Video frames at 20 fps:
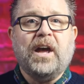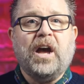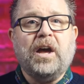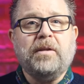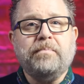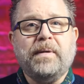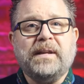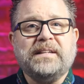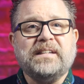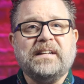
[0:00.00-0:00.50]

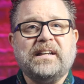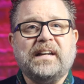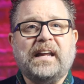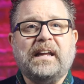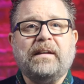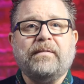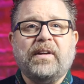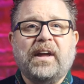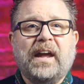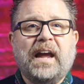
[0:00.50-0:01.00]

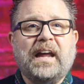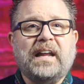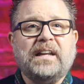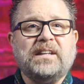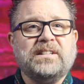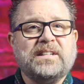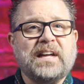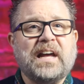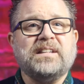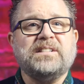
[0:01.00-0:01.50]
Admittedly,
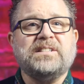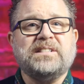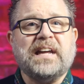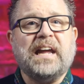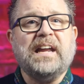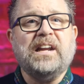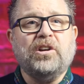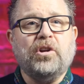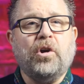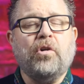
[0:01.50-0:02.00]
it does
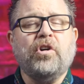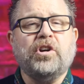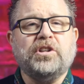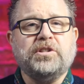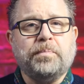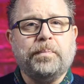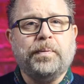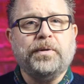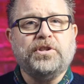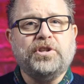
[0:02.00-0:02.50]
take longer
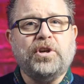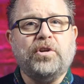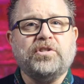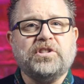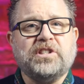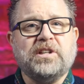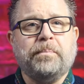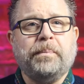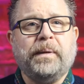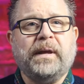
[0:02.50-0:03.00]
to produce
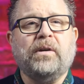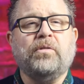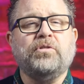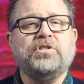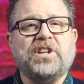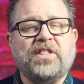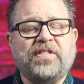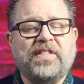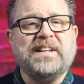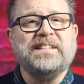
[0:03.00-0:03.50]
an appeal
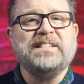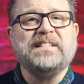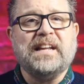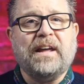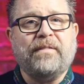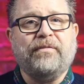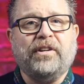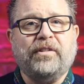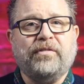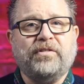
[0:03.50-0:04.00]
to this
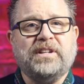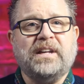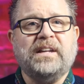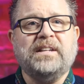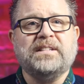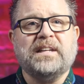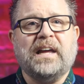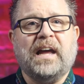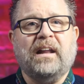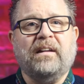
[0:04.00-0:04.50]
level of
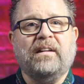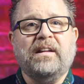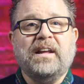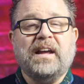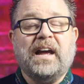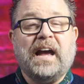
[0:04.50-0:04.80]
detail